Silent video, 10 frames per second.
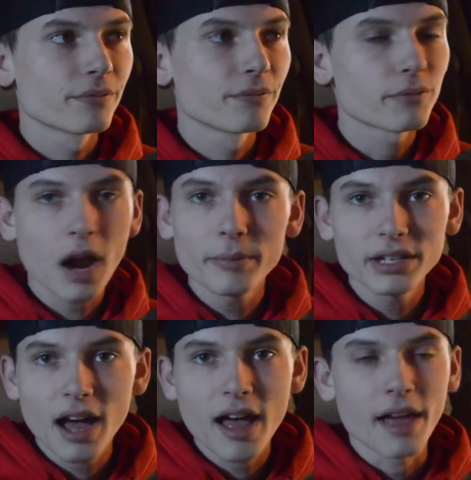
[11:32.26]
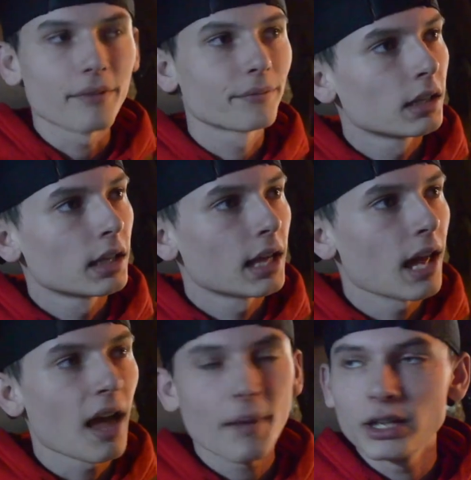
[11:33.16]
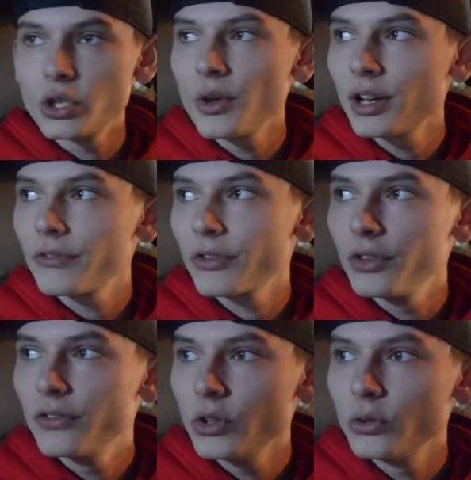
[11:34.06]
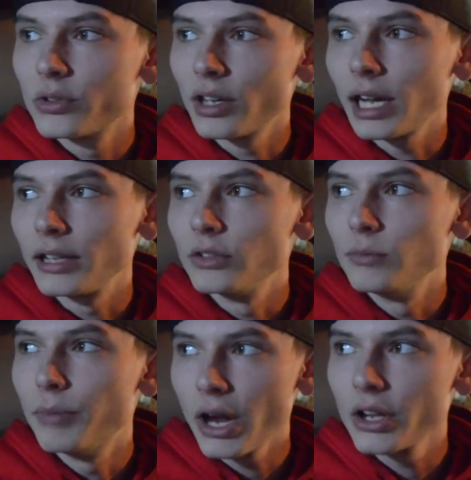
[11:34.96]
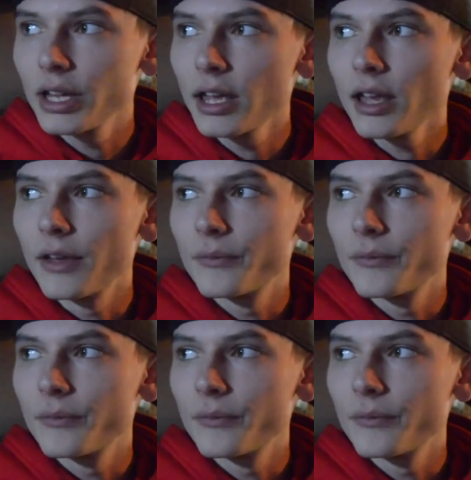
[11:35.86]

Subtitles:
Probably not. Am I doing it for the views that I barely get?